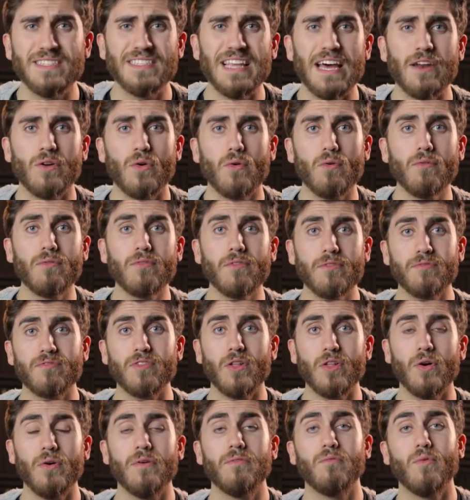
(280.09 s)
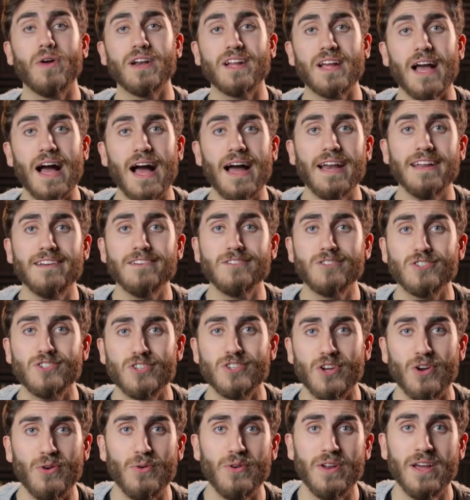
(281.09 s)
that overflow of what God has
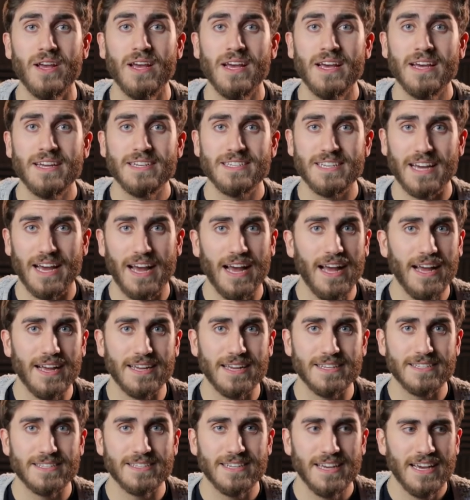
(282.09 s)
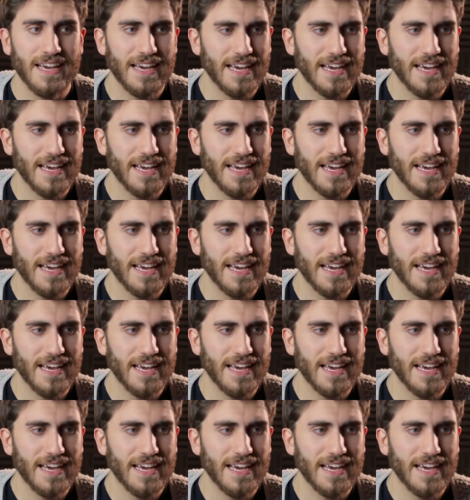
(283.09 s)
shown to us.